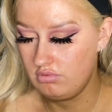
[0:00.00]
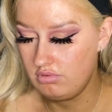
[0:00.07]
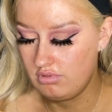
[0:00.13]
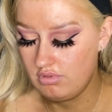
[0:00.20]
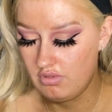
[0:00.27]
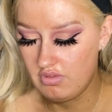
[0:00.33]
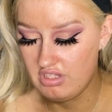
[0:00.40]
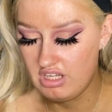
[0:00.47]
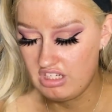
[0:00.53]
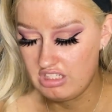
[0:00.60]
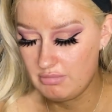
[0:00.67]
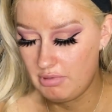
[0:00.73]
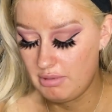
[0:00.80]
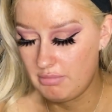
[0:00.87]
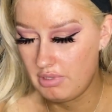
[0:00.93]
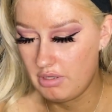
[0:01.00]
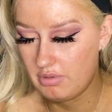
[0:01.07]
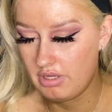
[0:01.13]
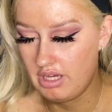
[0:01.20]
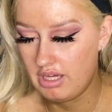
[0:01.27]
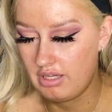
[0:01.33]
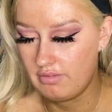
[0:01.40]
This actually might be
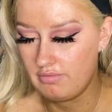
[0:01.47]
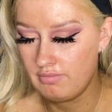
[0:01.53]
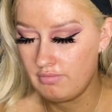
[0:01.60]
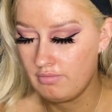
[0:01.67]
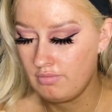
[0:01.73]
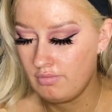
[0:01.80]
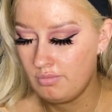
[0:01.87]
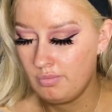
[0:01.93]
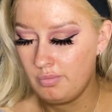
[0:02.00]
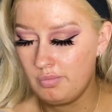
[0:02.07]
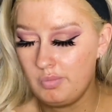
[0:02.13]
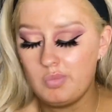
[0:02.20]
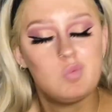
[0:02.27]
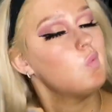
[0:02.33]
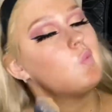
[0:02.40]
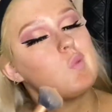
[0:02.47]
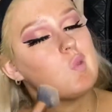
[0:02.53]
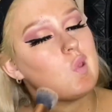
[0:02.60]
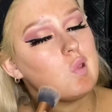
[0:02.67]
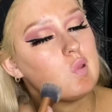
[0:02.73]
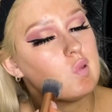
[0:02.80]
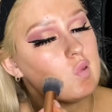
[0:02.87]
okay.
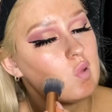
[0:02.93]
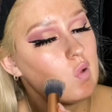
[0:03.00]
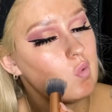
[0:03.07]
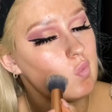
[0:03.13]
Okay, so.